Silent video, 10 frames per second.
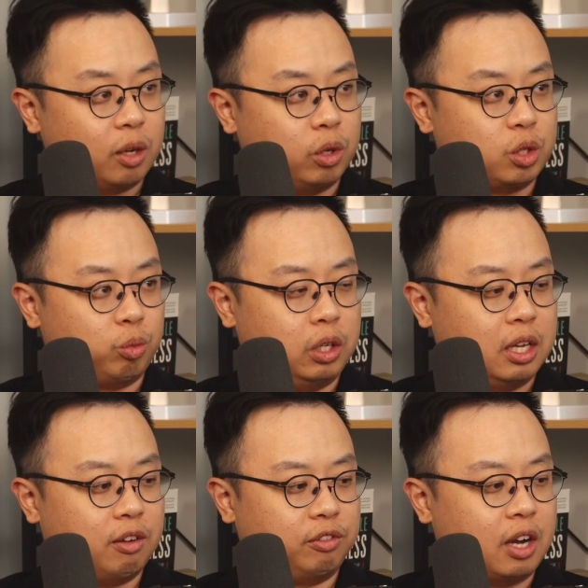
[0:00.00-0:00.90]
which we
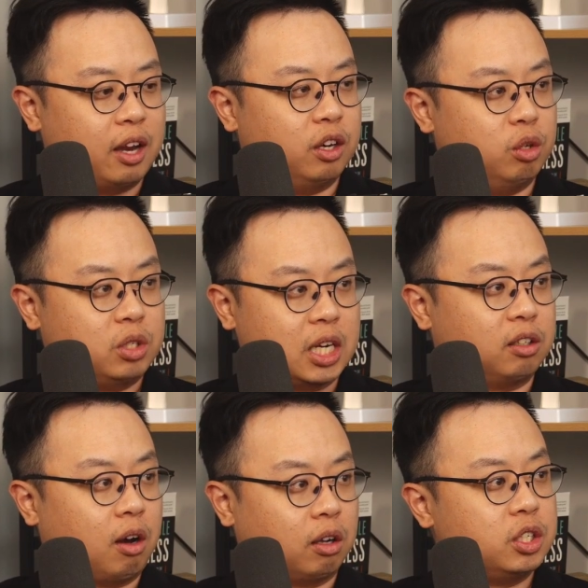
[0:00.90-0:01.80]
have gotten new
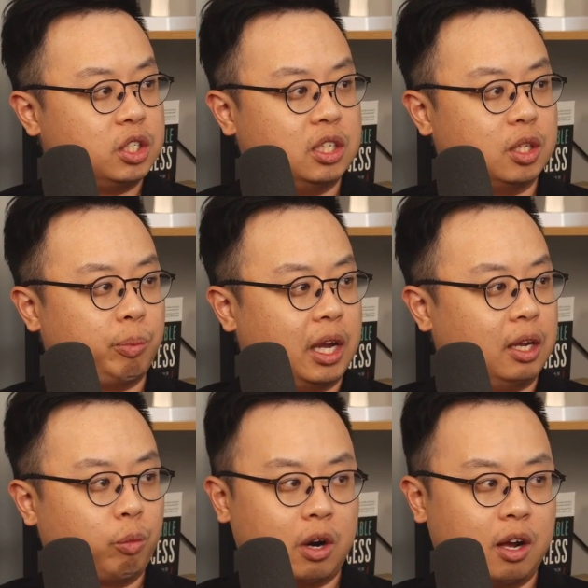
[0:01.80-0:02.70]
technology in the
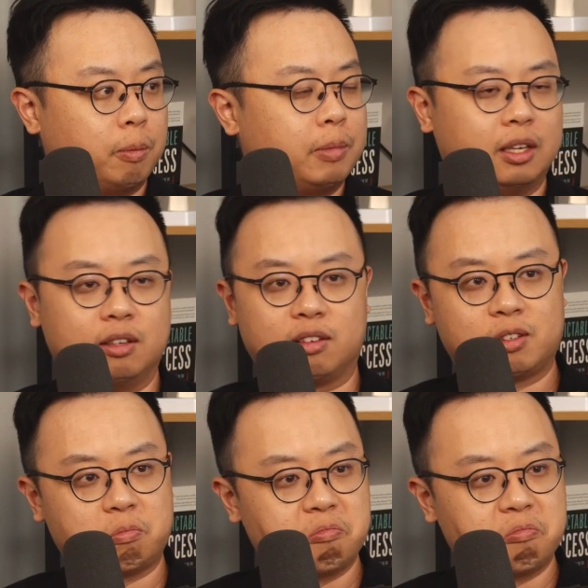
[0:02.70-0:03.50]
pain realm is